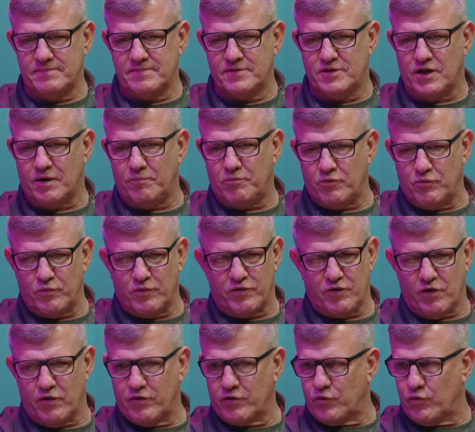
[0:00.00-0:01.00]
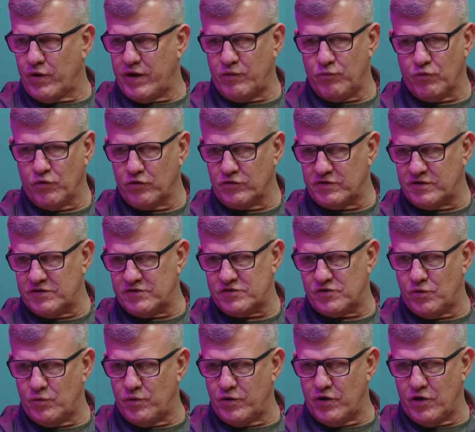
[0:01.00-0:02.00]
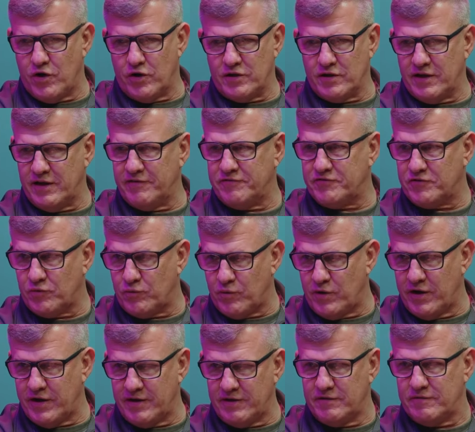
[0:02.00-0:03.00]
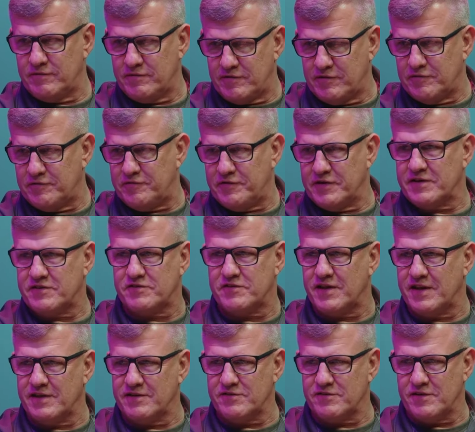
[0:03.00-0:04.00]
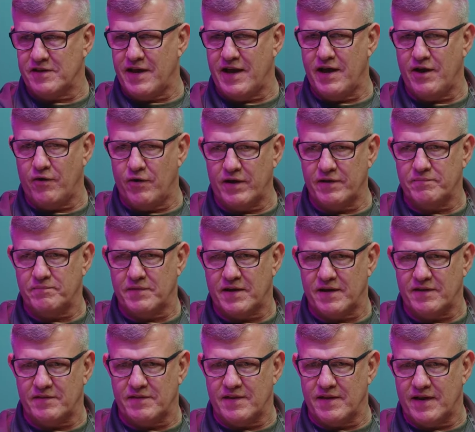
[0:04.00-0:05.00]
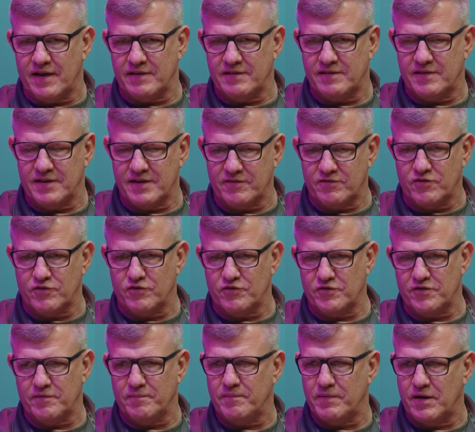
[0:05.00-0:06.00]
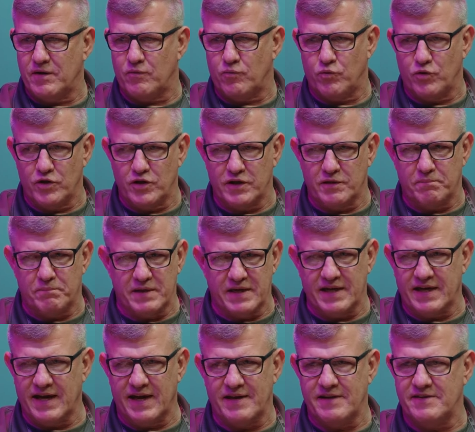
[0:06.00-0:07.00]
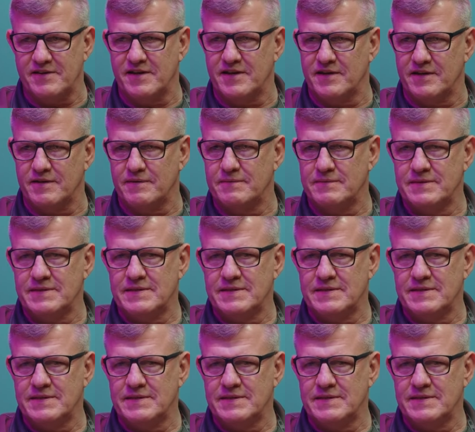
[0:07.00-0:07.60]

coupled with all the great work that's going on left to right to fix things now, I, I, I think there's a, a really big idea